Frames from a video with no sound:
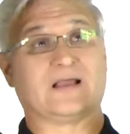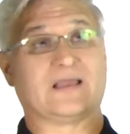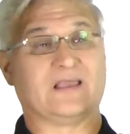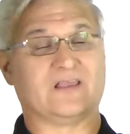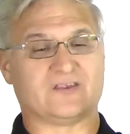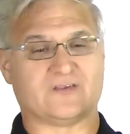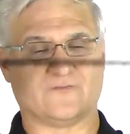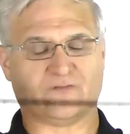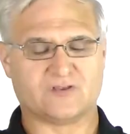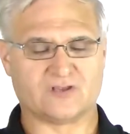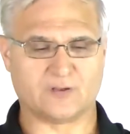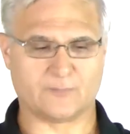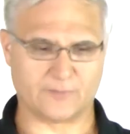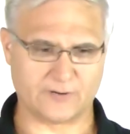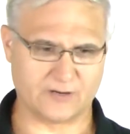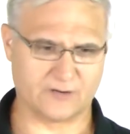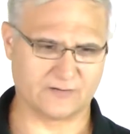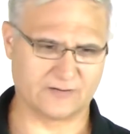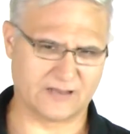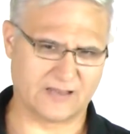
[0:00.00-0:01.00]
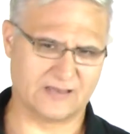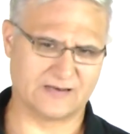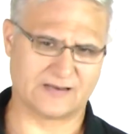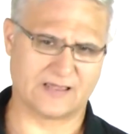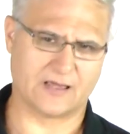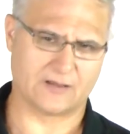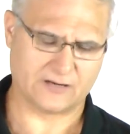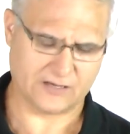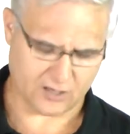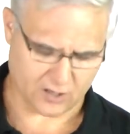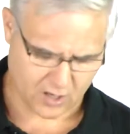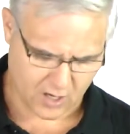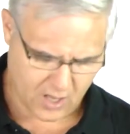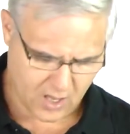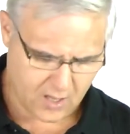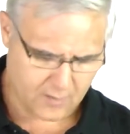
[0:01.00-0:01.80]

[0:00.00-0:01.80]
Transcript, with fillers: I guess, if it's up here and down here.